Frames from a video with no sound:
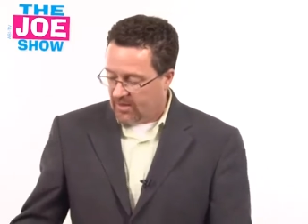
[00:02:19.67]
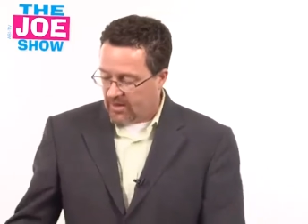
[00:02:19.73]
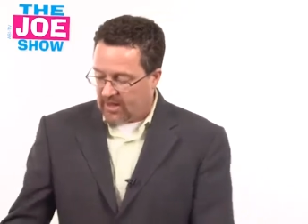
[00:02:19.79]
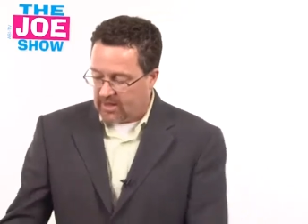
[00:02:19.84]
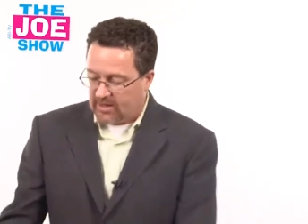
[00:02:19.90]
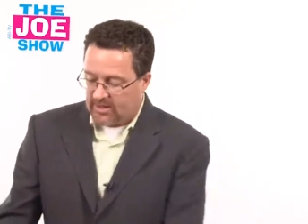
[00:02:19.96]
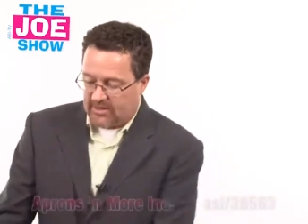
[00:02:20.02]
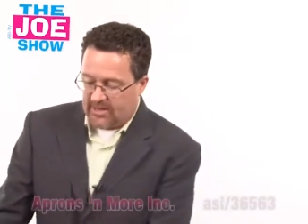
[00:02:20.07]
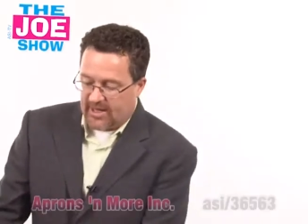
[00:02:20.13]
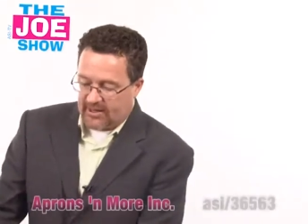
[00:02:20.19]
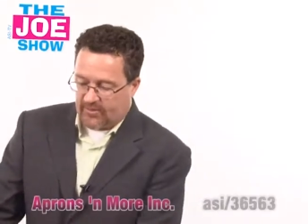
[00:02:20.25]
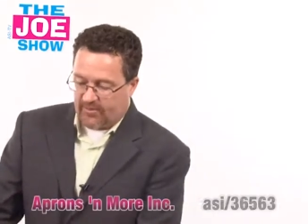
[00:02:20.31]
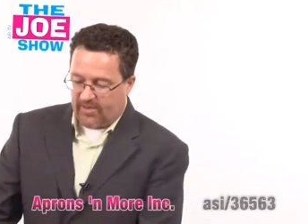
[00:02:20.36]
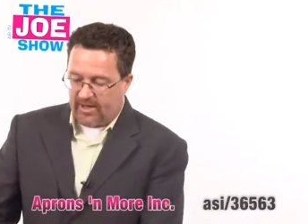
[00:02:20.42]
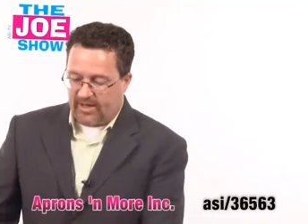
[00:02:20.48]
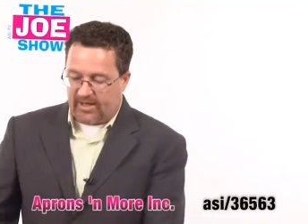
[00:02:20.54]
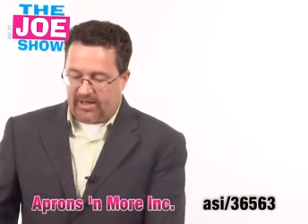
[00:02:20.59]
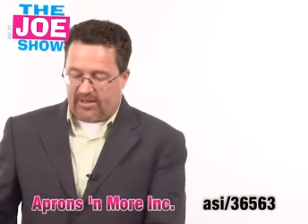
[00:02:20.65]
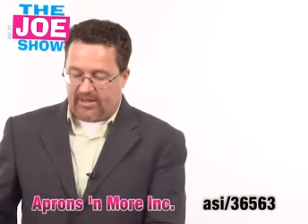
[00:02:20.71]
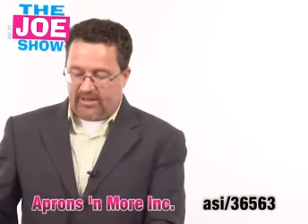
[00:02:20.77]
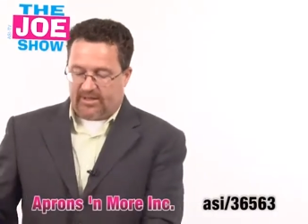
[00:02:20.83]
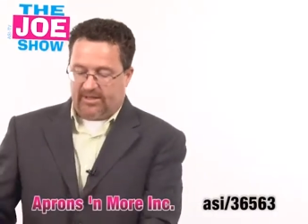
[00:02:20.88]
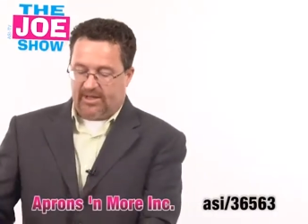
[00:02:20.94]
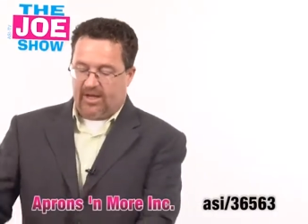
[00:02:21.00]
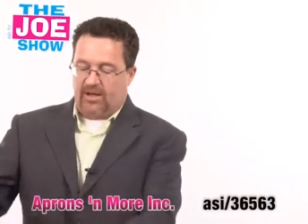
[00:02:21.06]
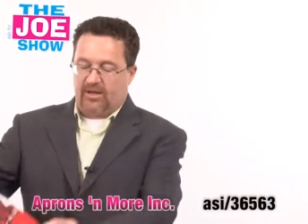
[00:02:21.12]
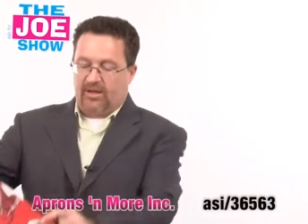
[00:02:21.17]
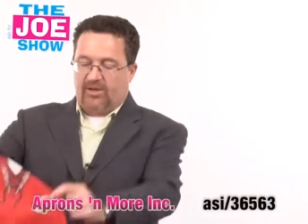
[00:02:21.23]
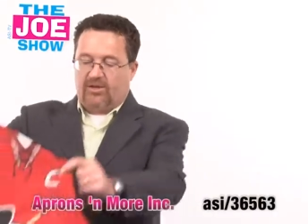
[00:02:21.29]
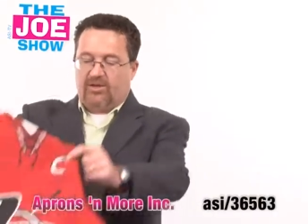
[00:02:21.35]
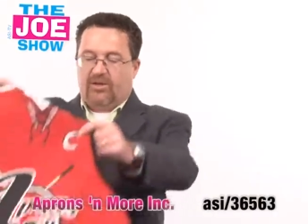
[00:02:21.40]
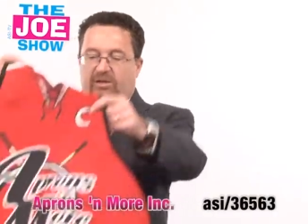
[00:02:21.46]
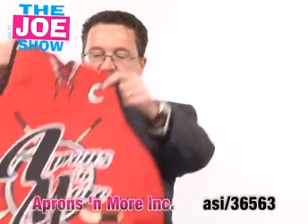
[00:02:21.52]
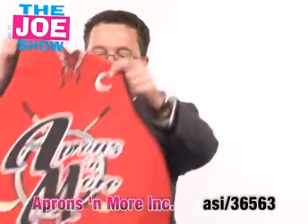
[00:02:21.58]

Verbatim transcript: All right, this next product, it's a set. I'm going to show you the